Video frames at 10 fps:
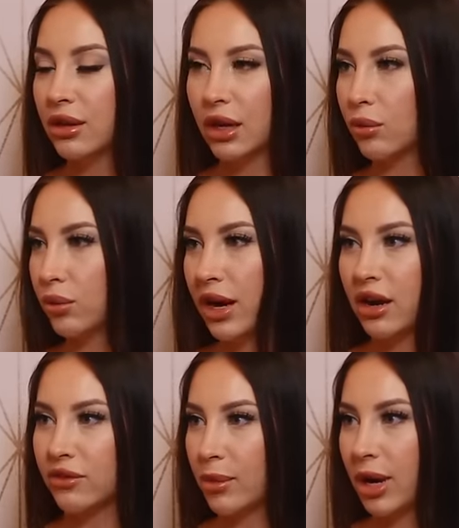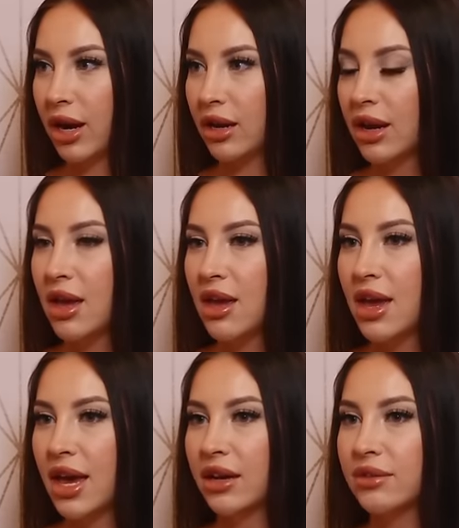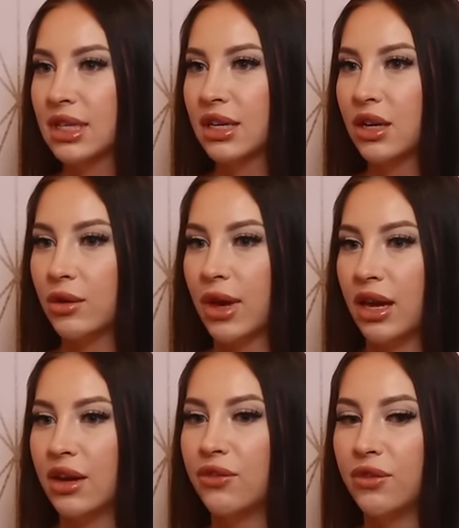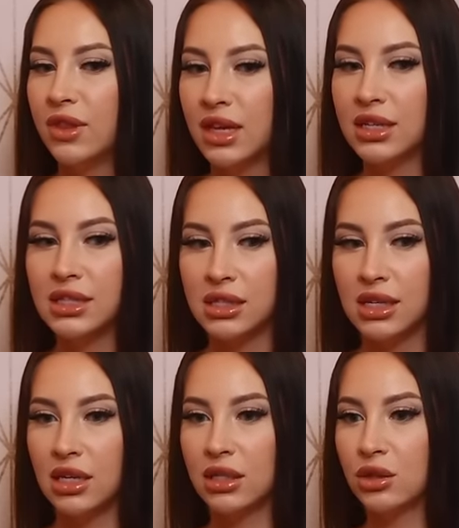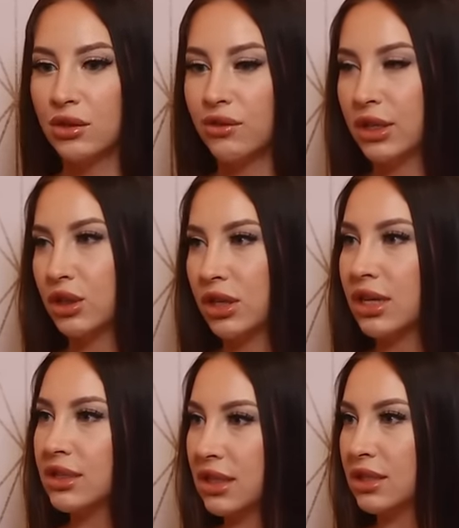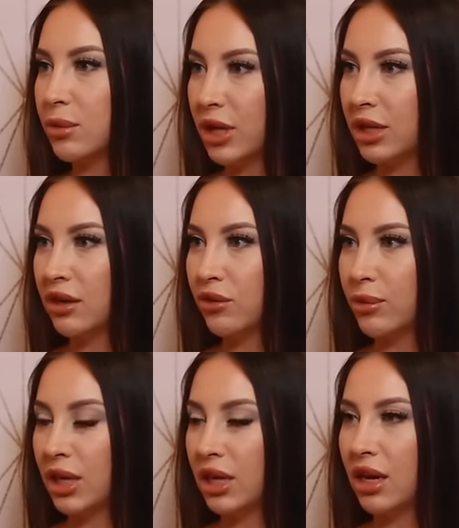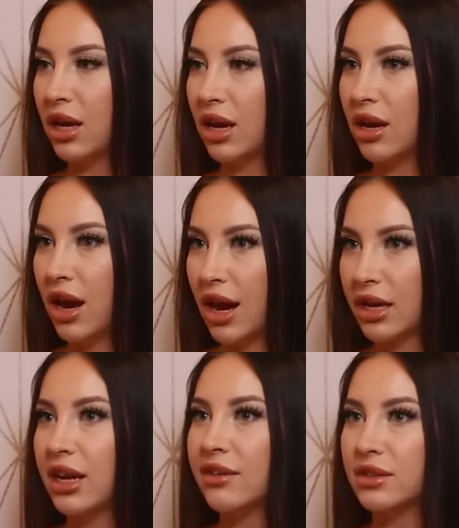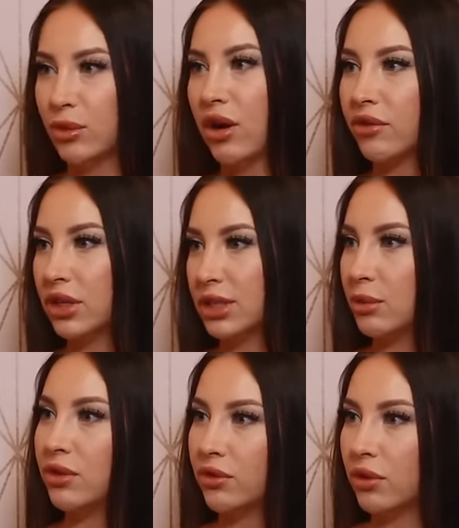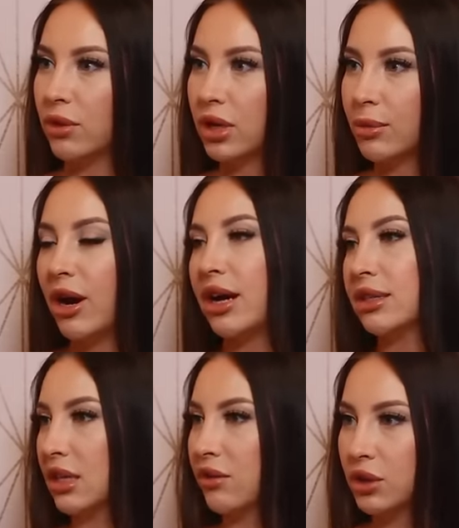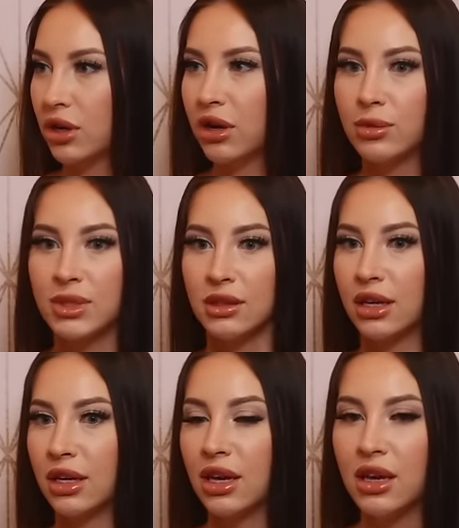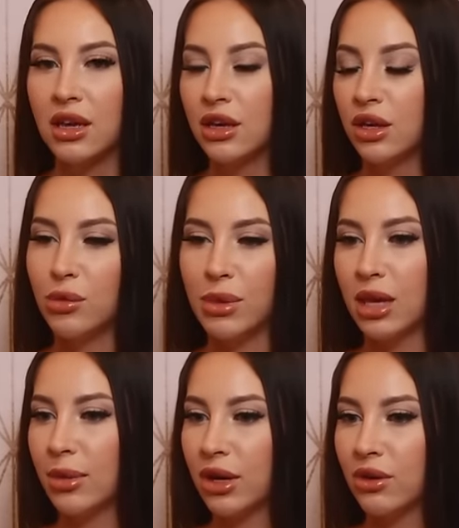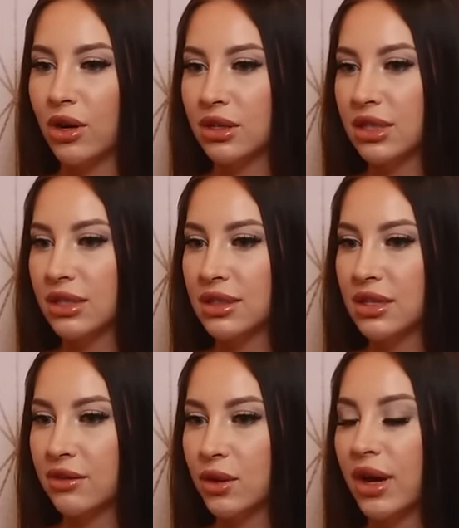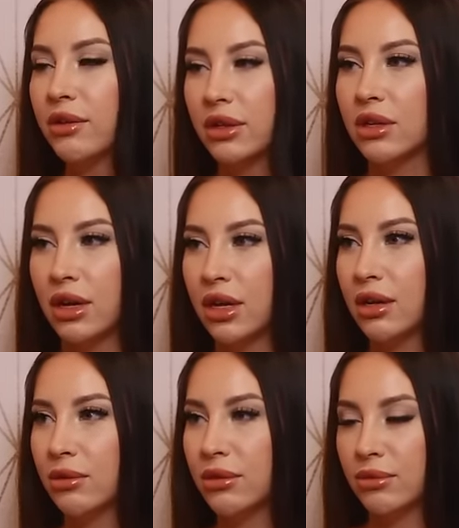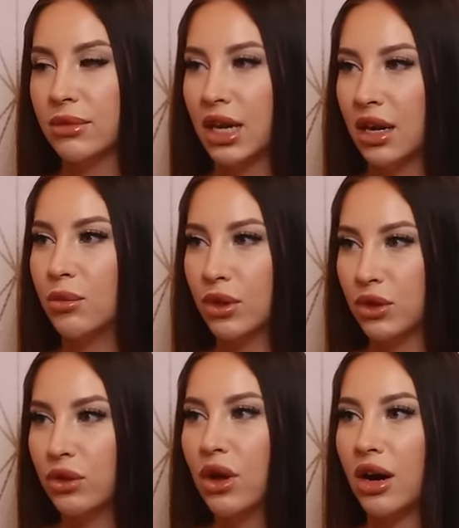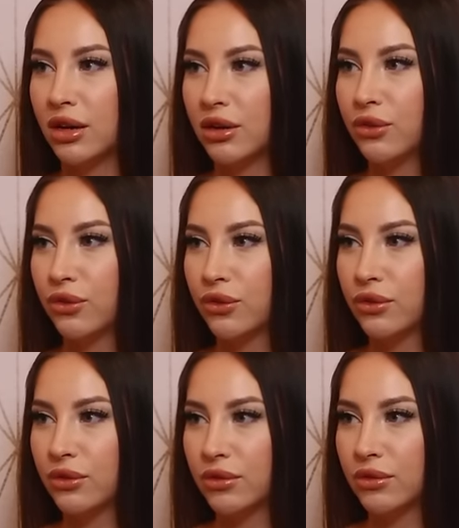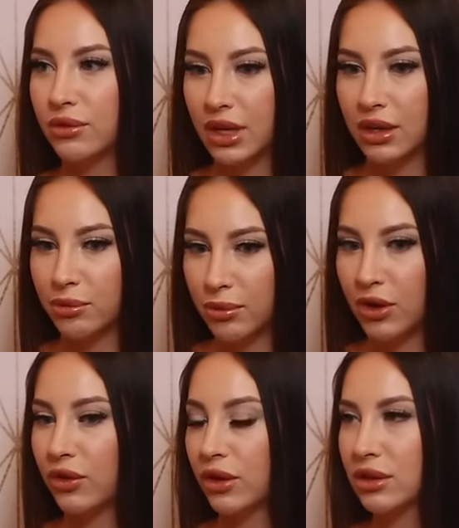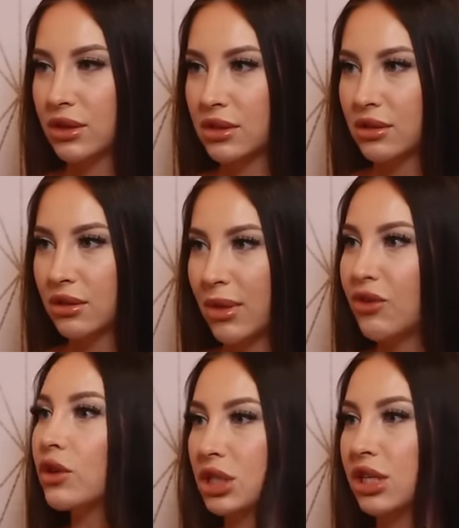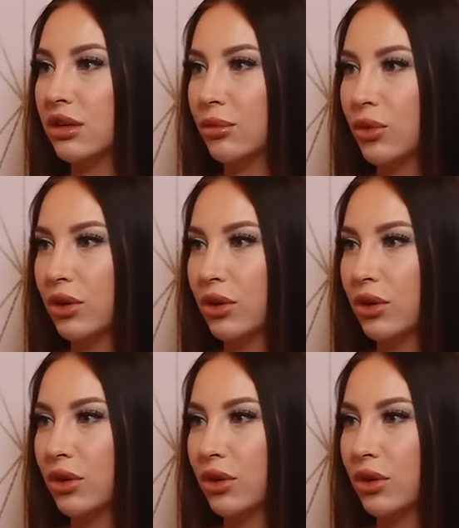like right off the bat. Yeah. And I was like, okay, if this industry veteran has this opinion of me, I can have some confidence moving forward about asking for jobs and like, you know, making my own content and stuff. So I really credit him, like him with a lot of like my first and my first year.